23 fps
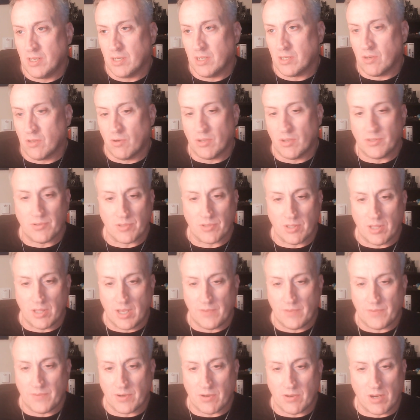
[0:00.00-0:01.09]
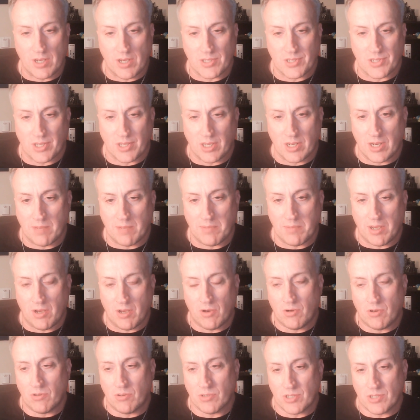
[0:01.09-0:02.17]
going through the life of Christ again on my
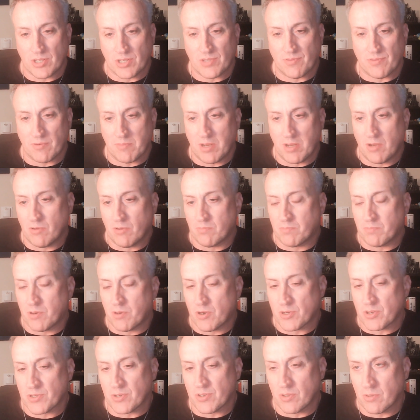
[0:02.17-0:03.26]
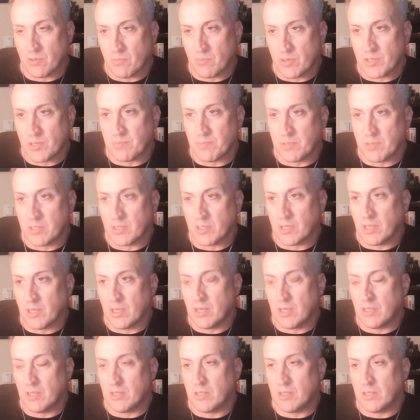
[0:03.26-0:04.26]
own, just for my own personal enrichment again.